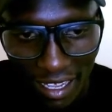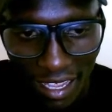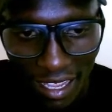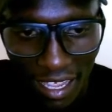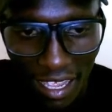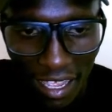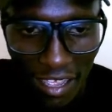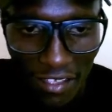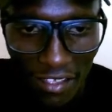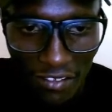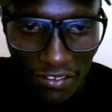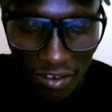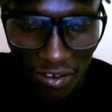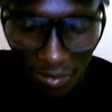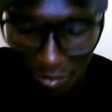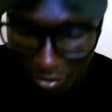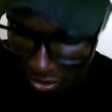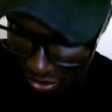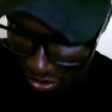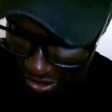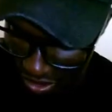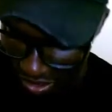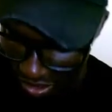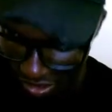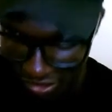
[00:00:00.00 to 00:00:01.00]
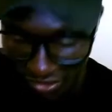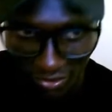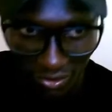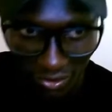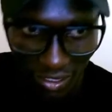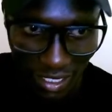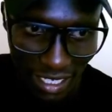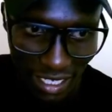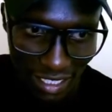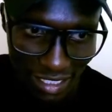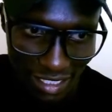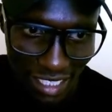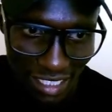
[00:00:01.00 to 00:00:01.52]
every block in
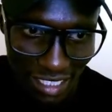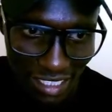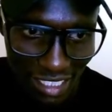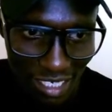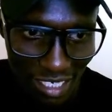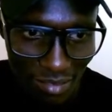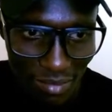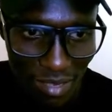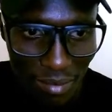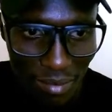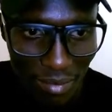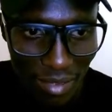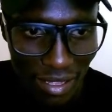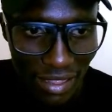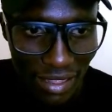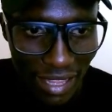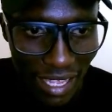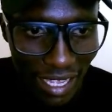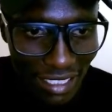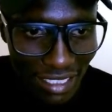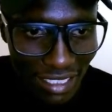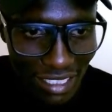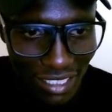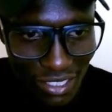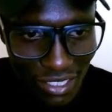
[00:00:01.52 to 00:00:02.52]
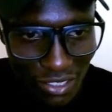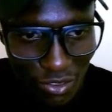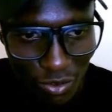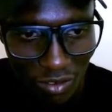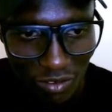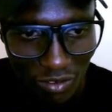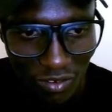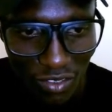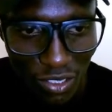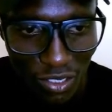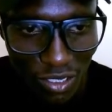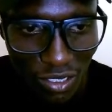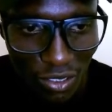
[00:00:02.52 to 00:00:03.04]
Julia. Just remember that to
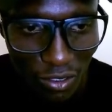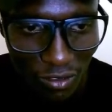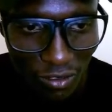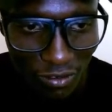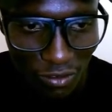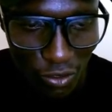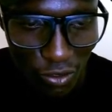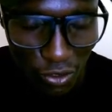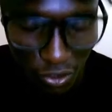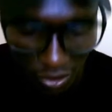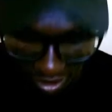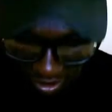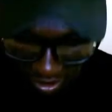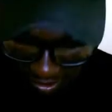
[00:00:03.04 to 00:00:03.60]
avoid confusion.